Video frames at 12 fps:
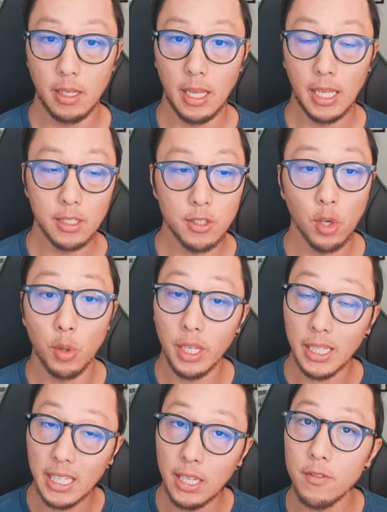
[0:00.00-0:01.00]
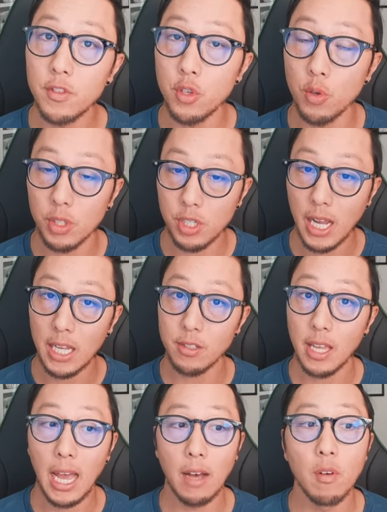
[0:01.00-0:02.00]
And so it gives you a chance to
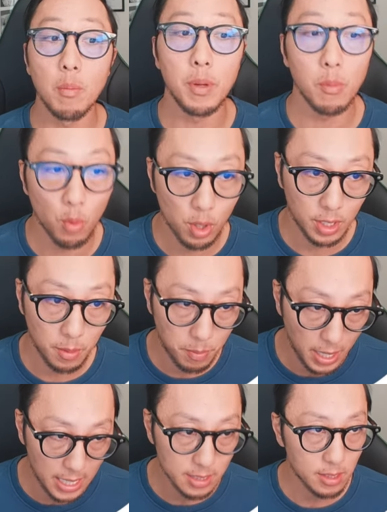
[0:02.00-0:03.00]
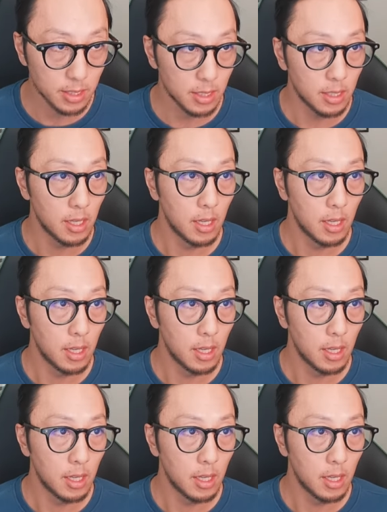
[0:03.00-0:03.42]
have a bit more capacity.